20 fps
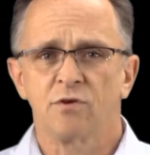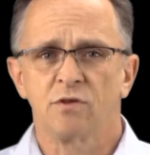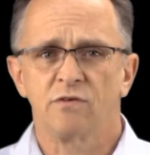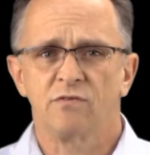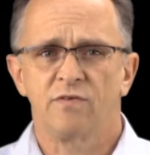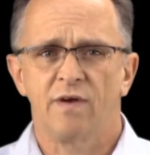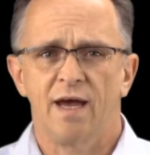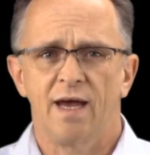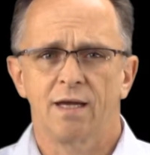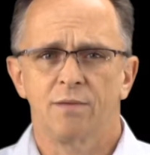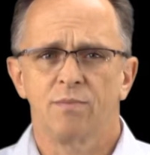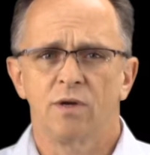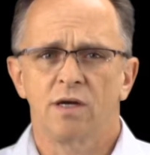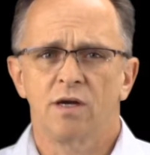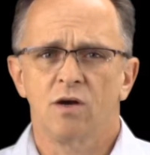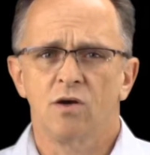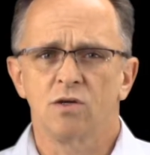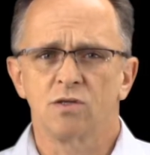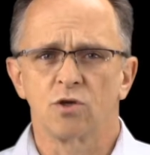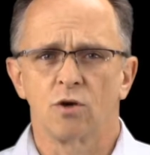the fact
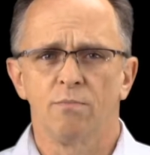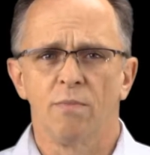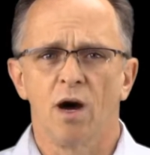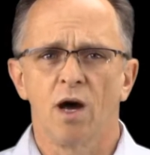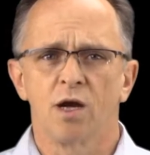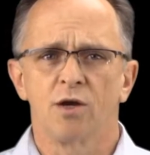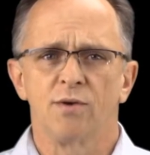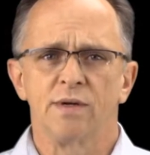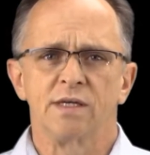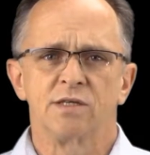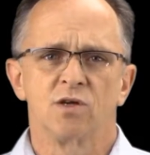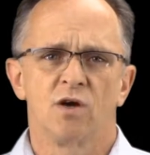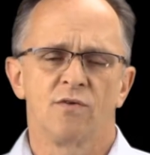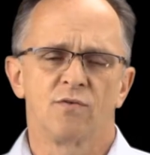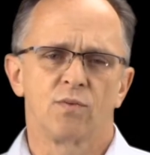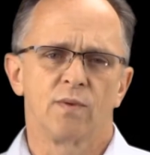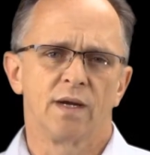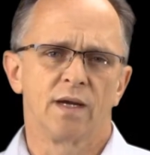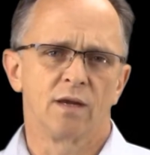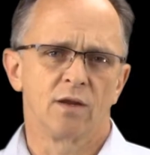because our monitoring
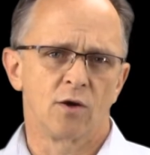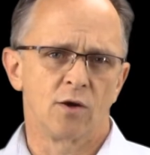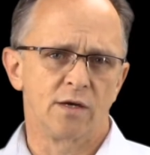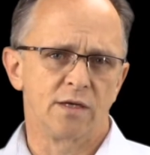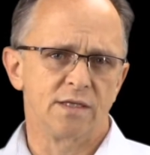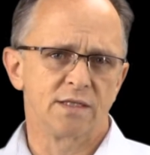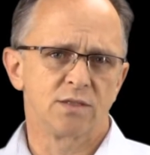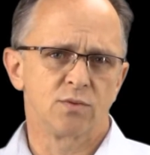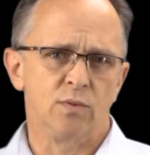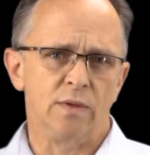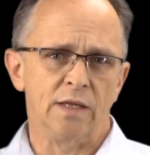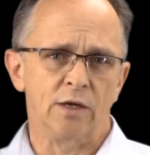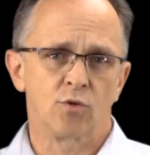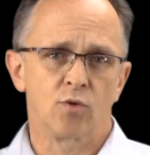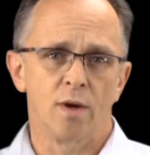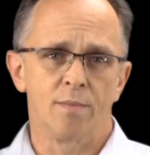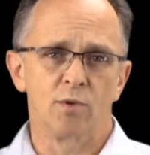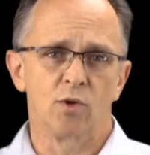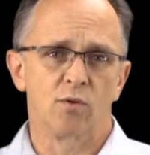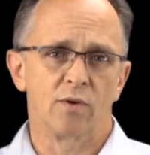software alerted us when the
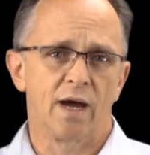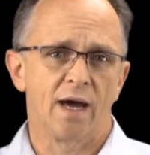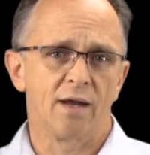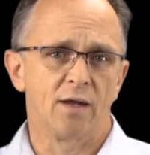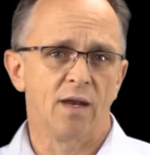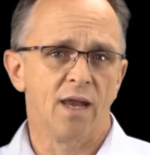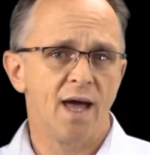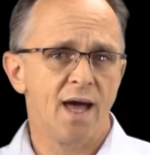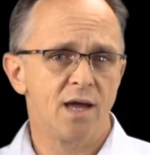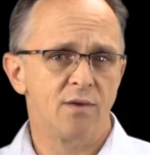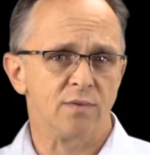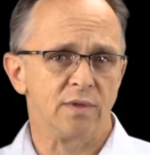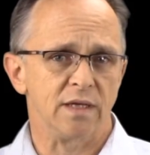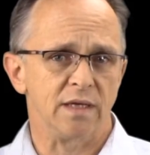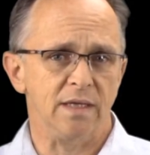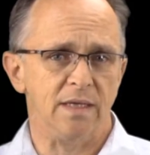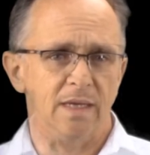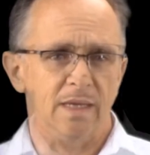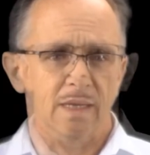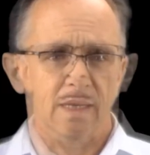criminal got online with it
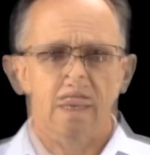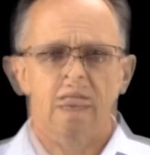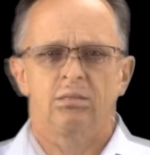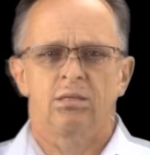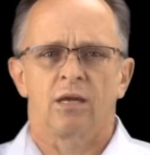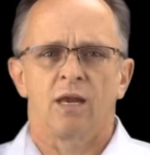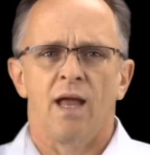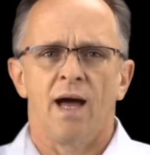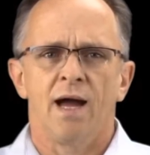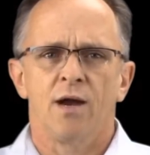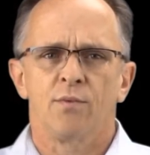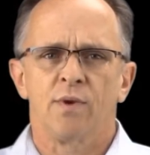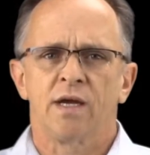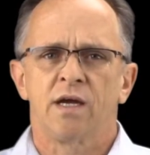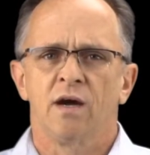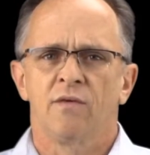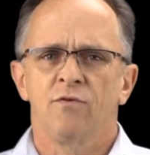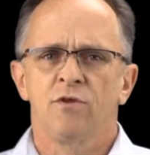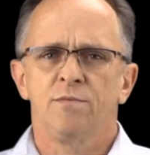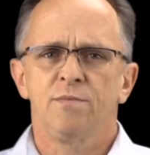again. The client
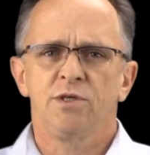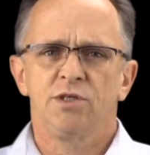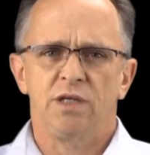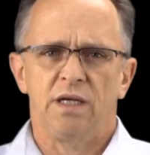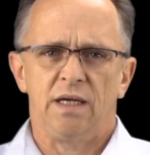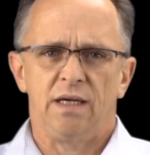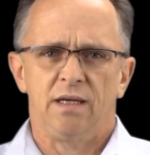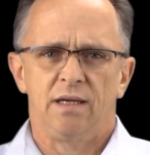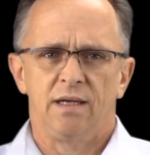recovered the machine